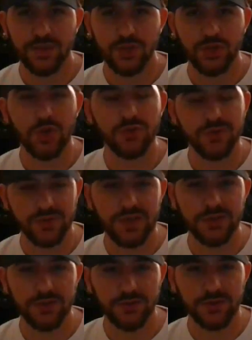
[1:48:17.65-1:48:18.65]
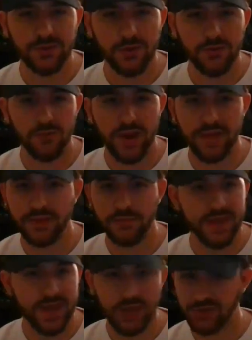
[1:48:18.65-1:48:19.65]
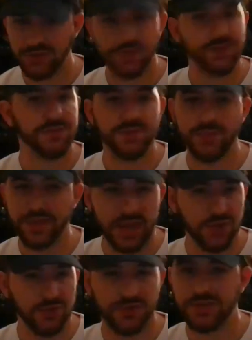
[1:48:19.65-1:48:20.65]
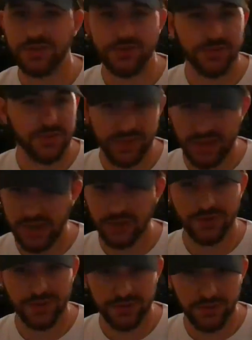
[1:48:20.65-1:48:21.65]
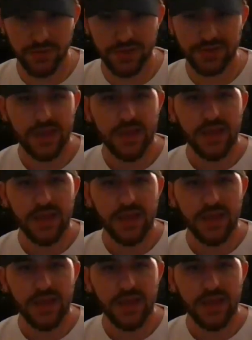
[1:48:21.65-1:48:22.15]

show Caesar in his own way that we can't trust these humans, we can't trust these humans, we can't trust these humans,